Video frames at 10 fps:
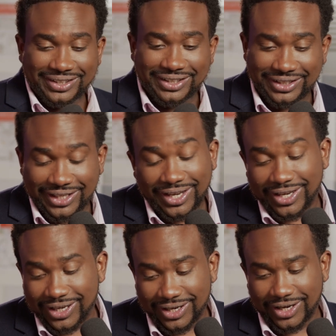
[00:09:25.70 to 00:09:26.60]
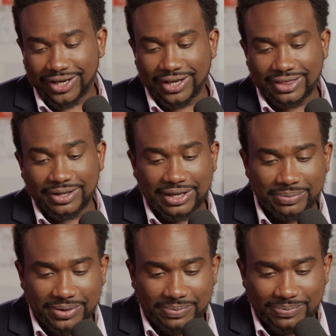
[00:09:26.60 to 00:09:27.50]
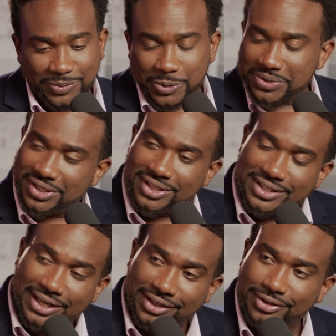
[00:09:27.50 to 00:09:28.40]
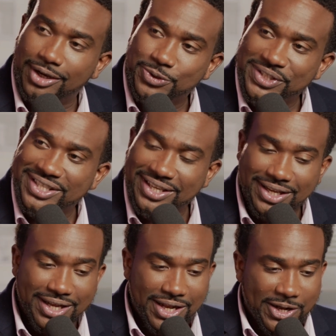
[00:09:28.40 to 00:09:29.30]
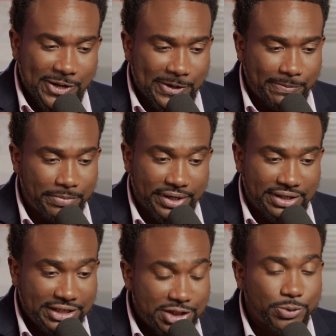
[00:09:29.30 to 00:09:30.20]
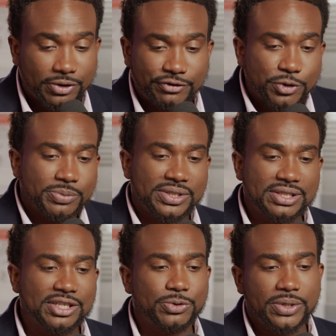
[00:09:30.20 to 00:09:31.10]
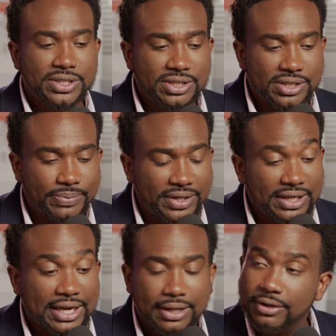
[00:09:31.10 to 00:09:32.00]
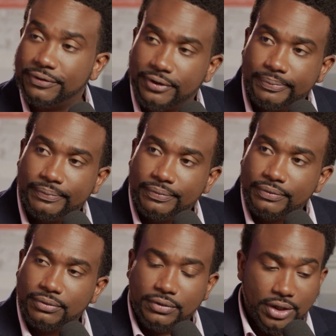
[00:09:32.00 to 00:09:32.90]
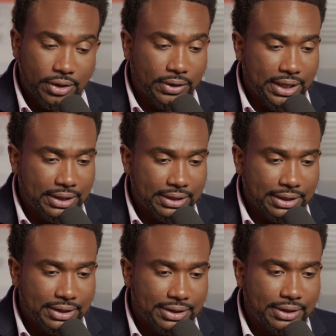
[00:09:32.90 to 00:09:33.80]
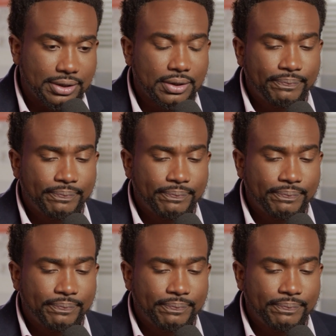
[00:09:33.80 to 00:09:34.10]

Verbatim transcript: Yeah, uh, I think I made more mistakes than I could count. Um, but each one of those mistakes was something that I learned from. You know, I, I, I think,